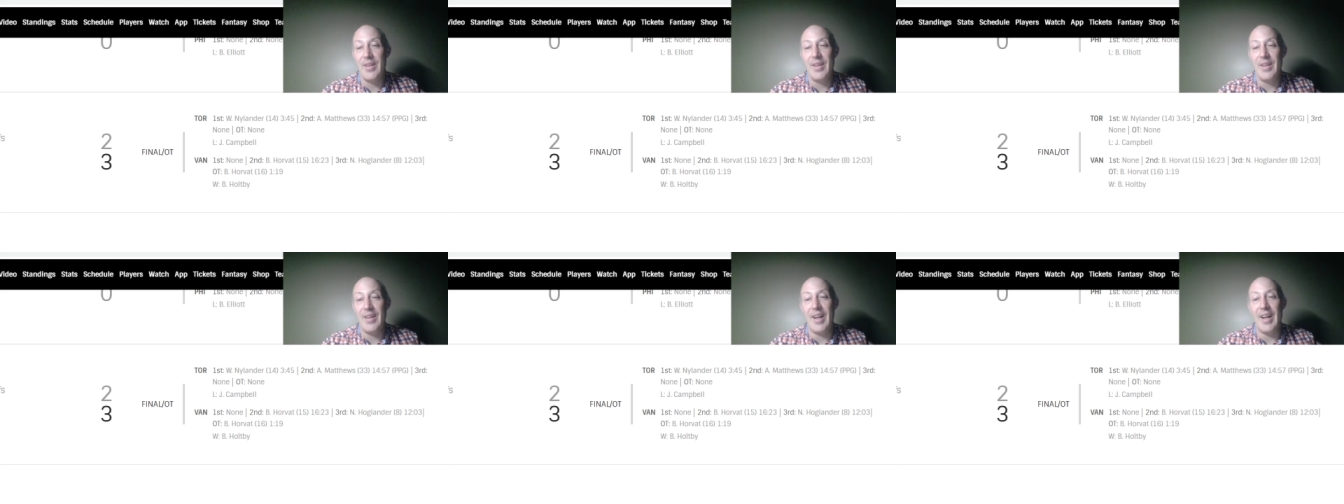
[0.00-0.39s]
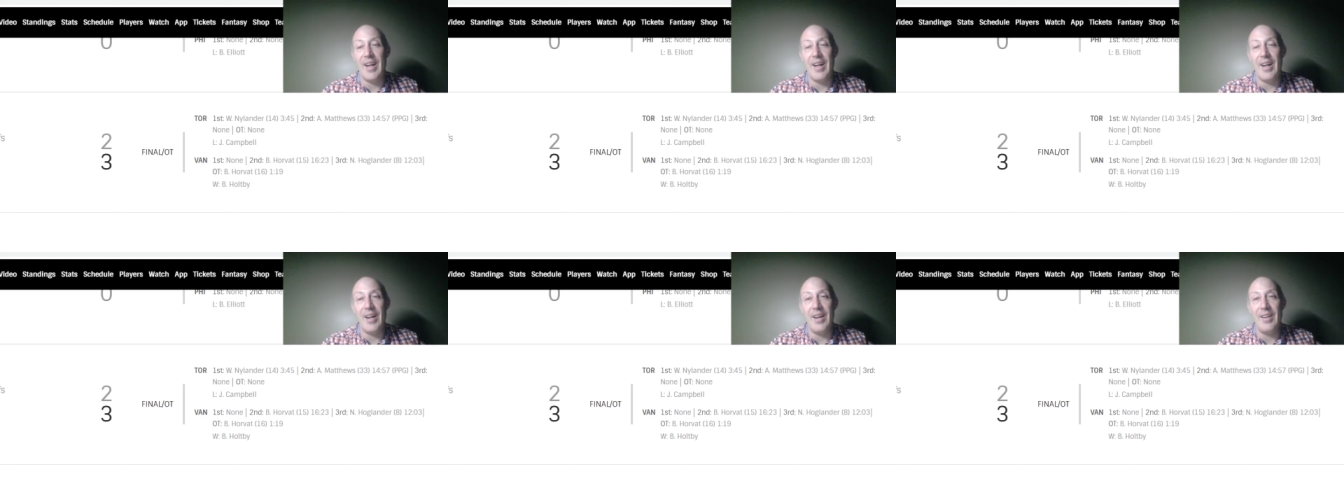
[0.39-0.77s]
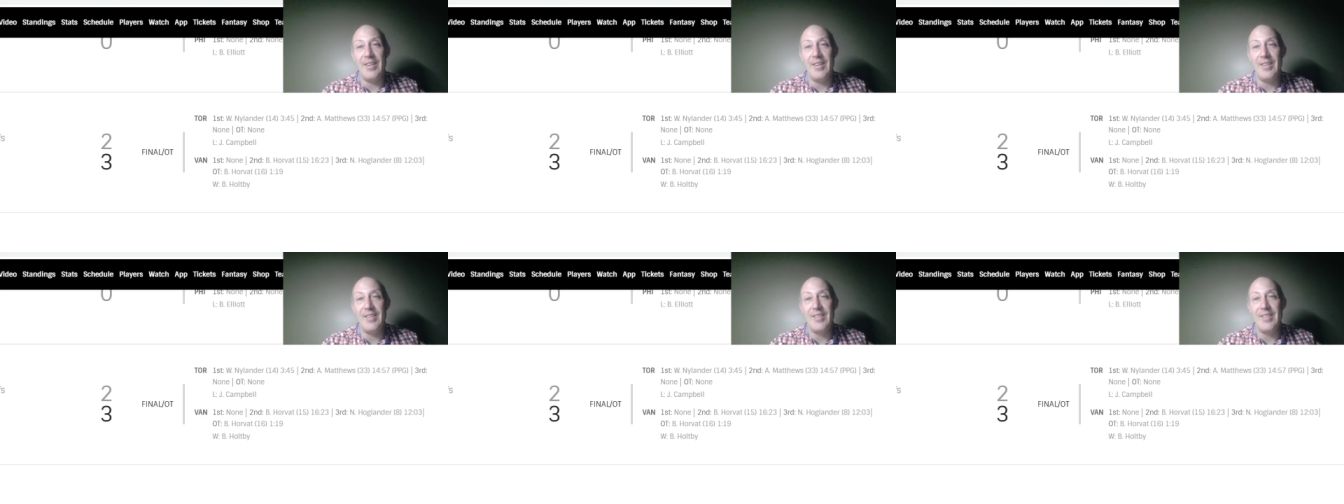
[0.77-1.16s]

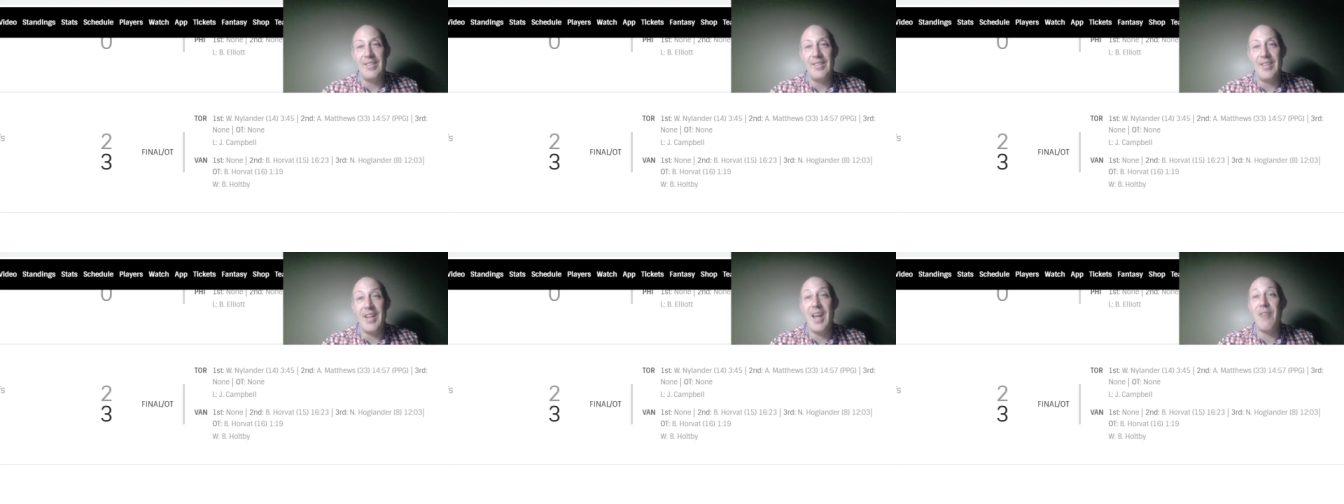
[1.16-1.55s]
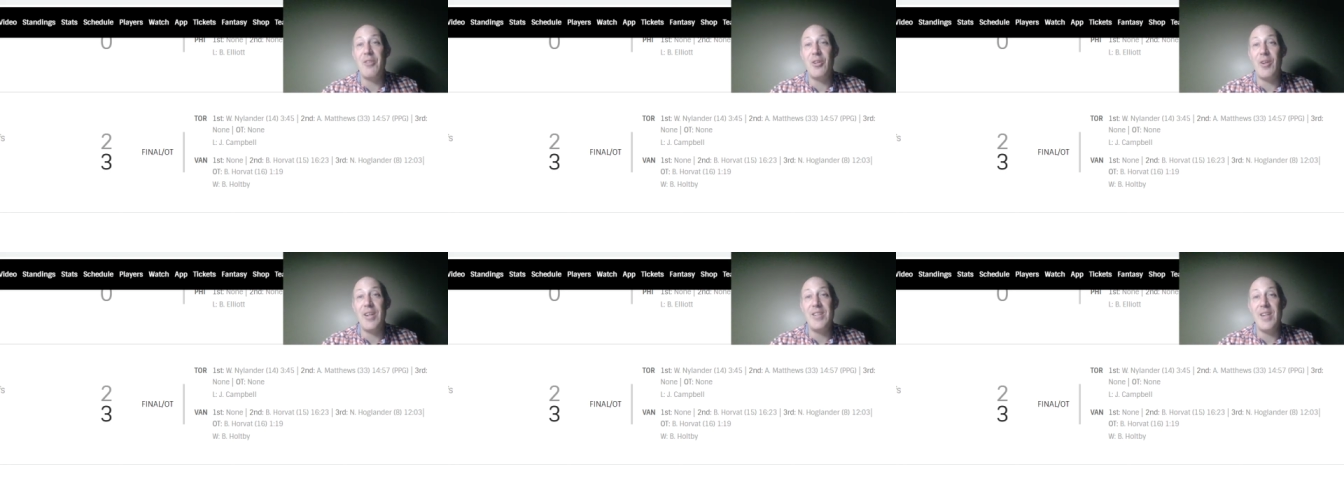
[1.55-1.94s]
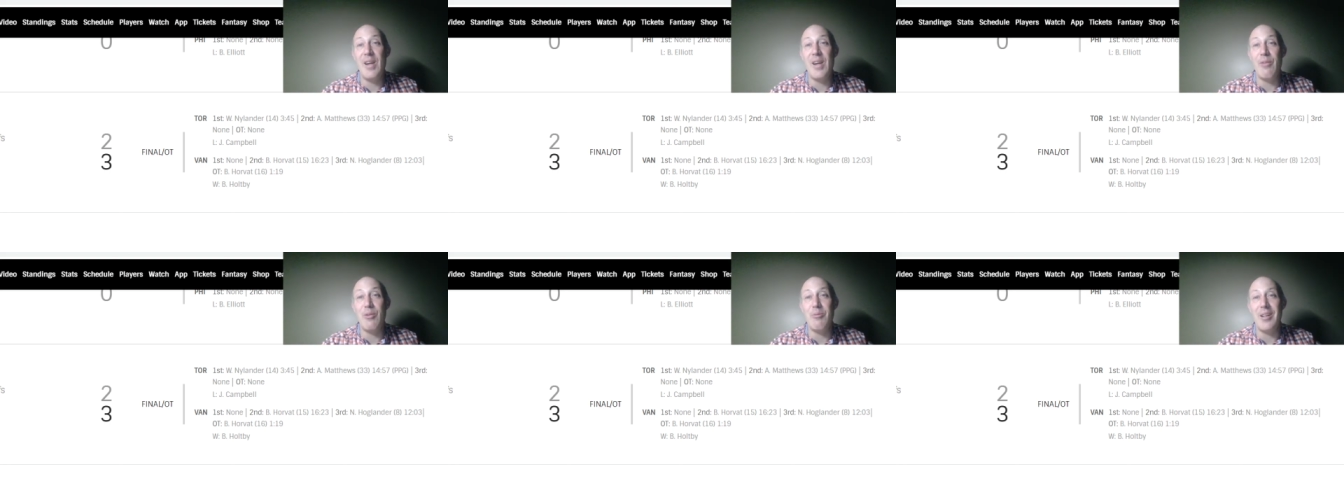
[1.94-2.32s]
And have a great day,
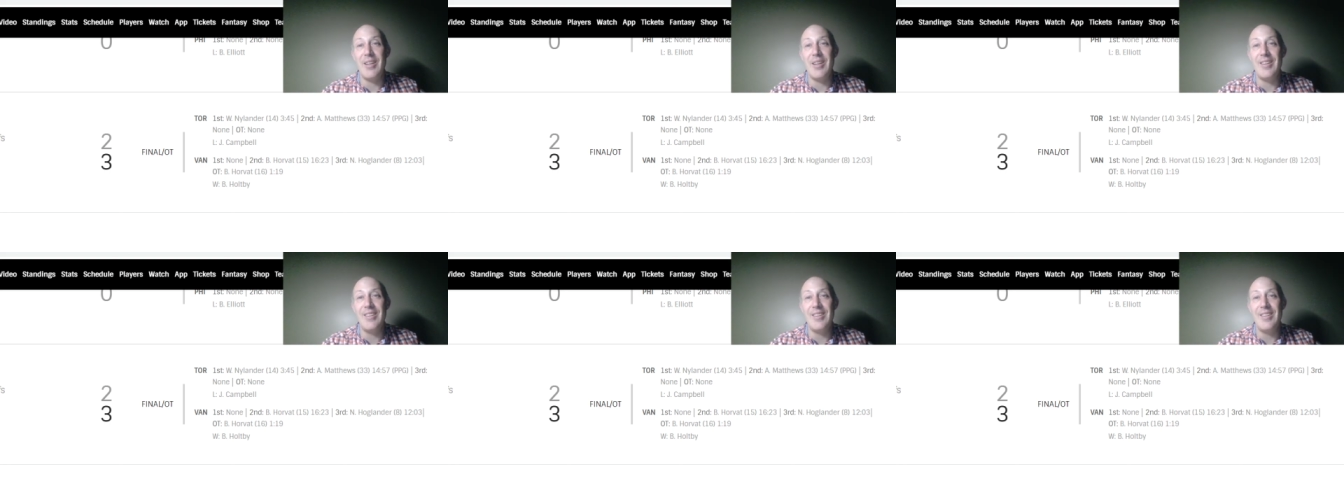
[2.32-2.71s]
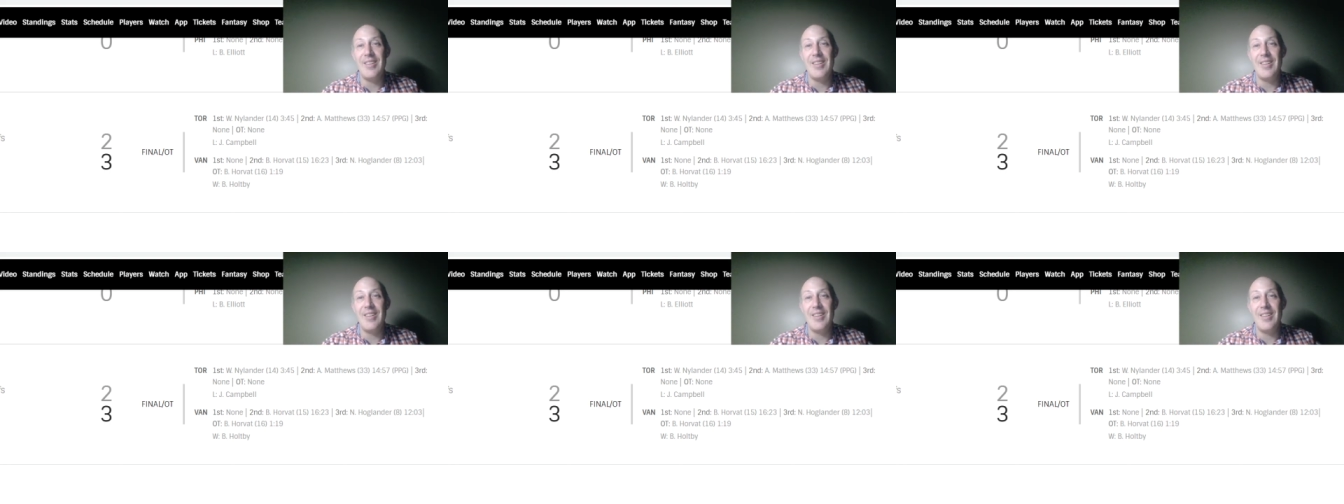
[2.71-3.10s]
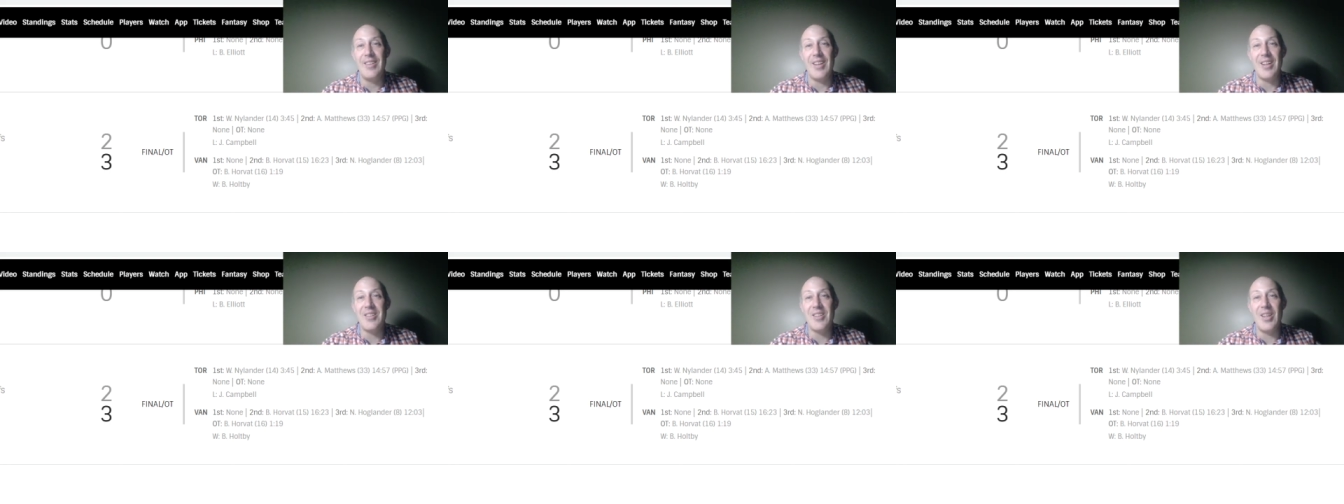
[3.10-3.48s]
everybody.
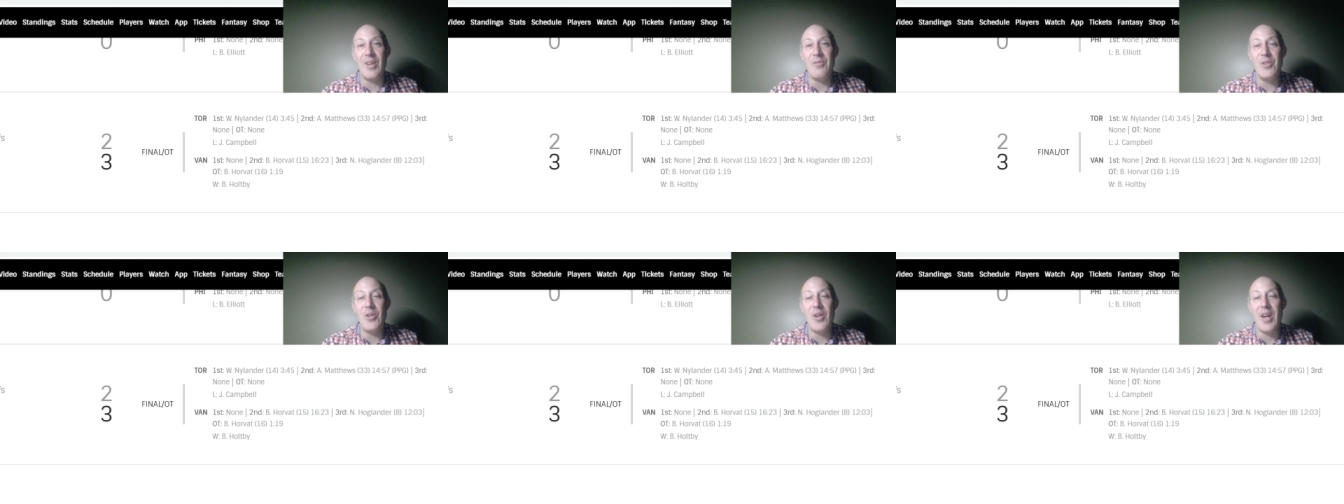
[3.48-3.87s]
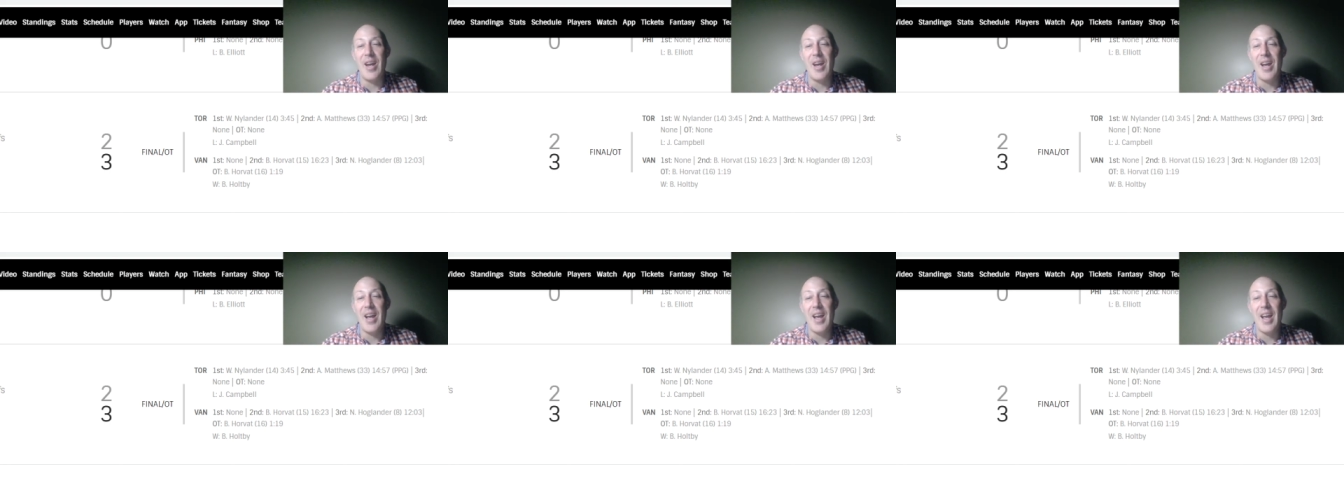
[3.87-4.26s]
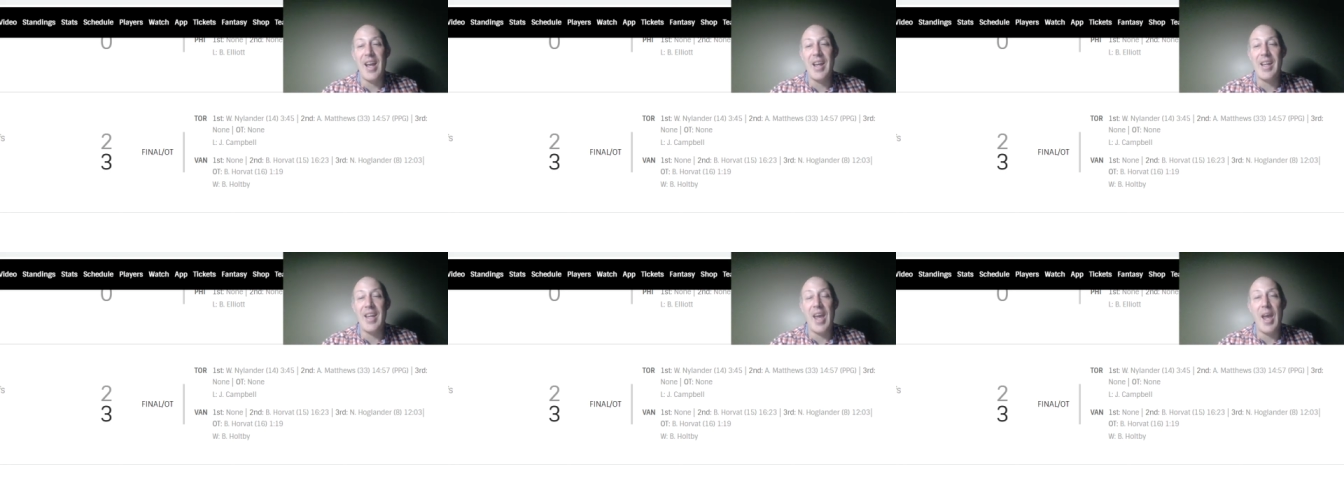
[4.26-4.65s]
Lots of love to you.
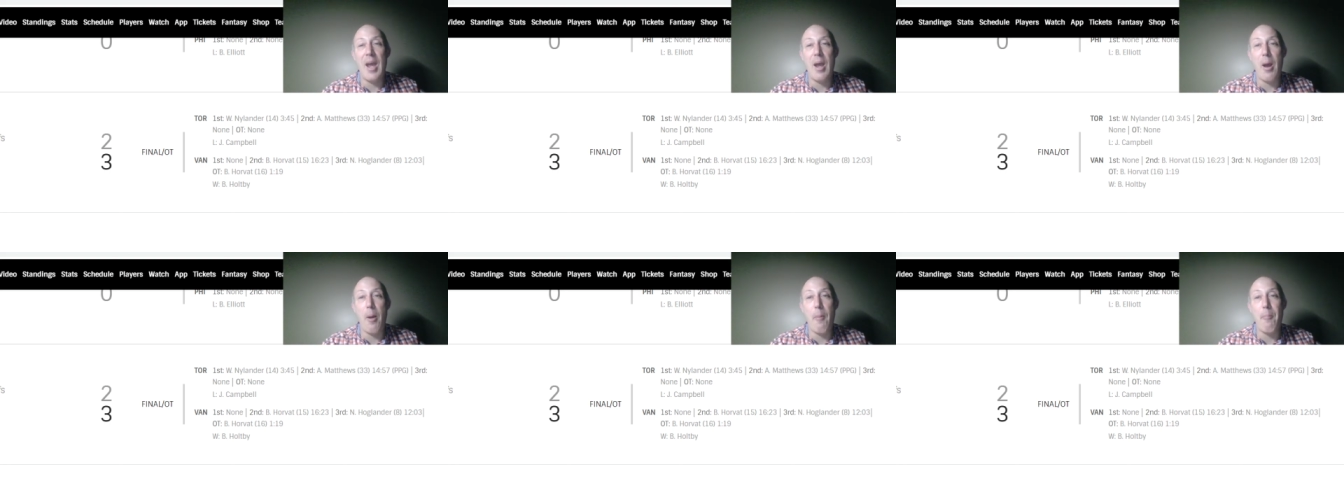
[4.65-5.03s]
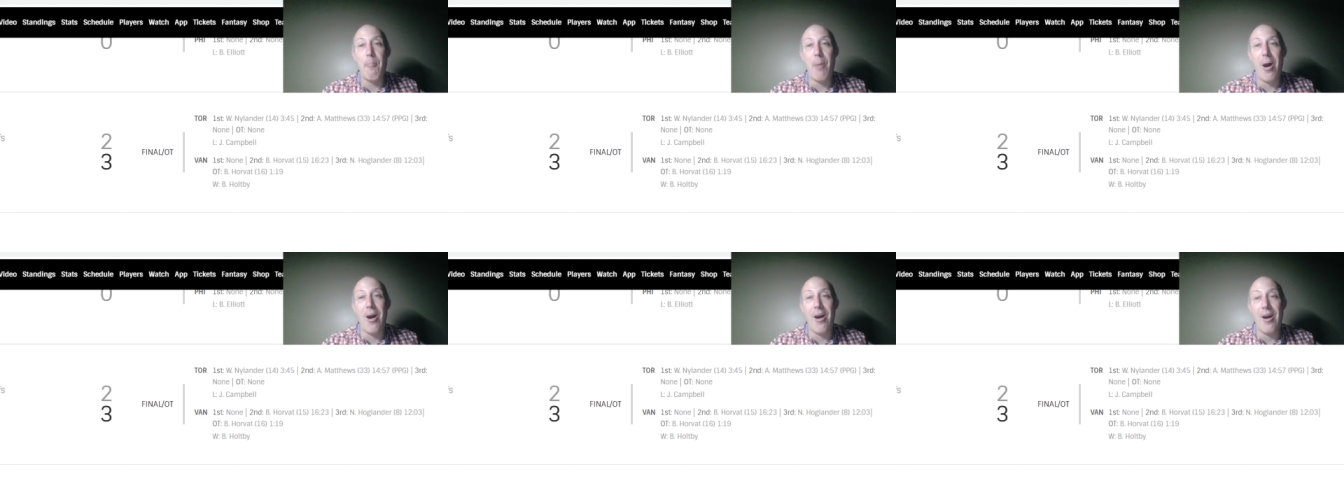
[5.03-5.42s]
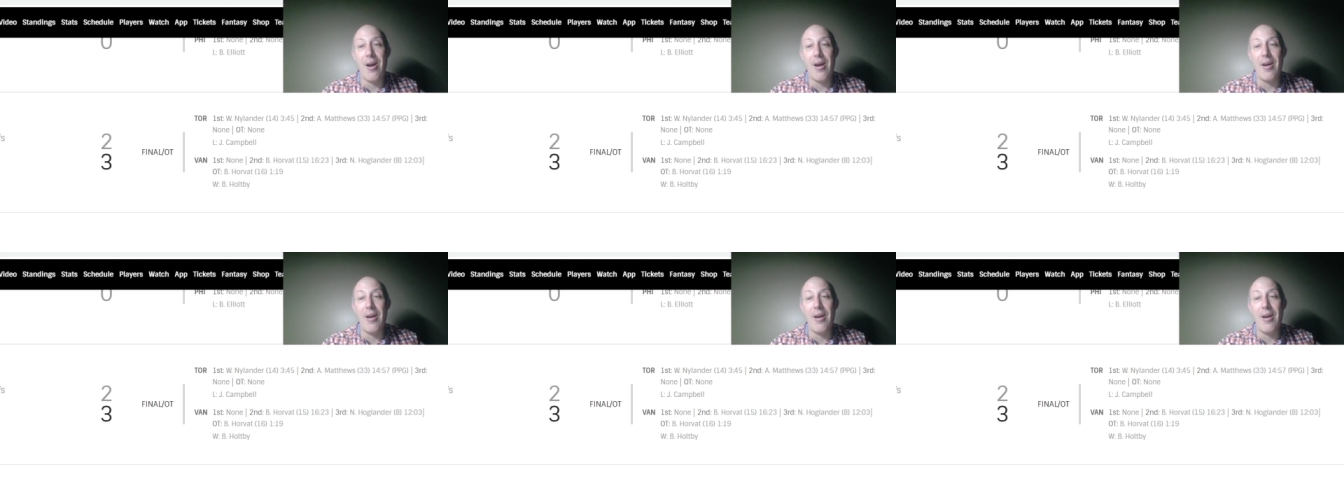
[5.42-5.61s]
Okay, bye.